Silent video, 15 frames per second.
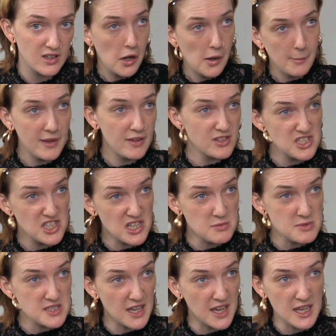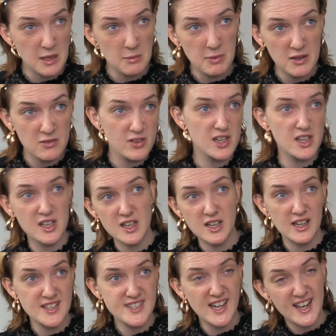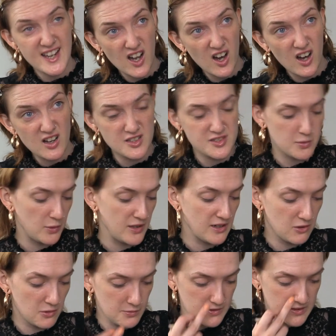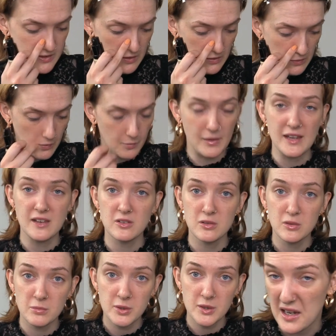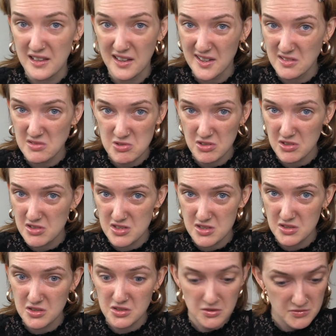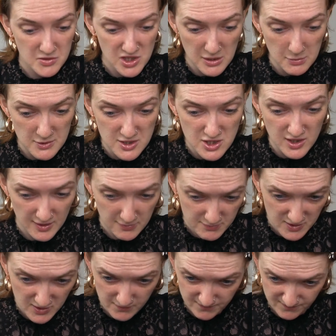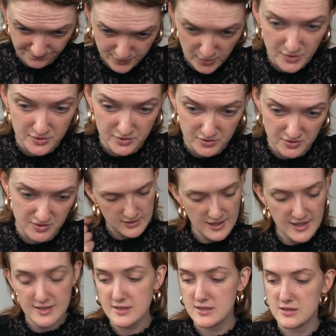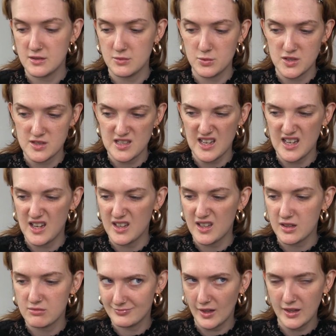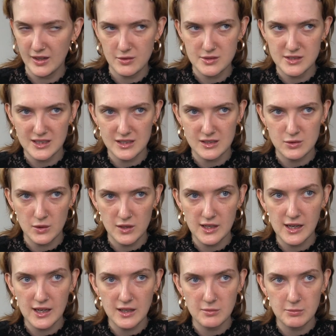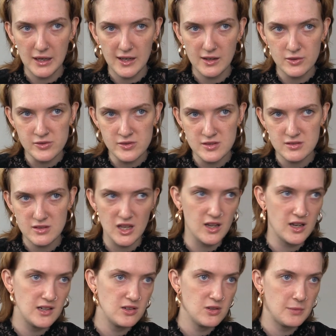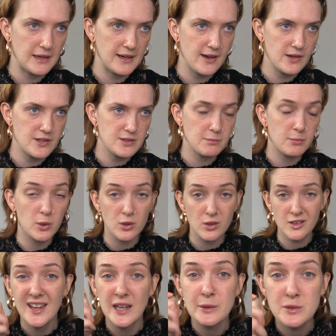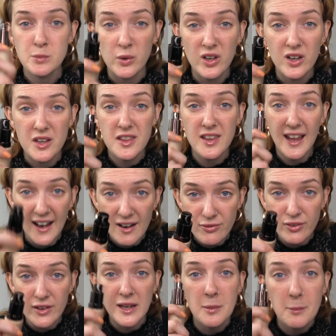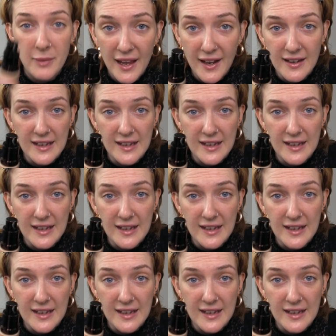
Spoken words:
cheapskate, bit of a tight arse when it comes to makeup. I like drugstore cheapest chips products. This was like, I think it was like £28, £32, but it was worth every penny.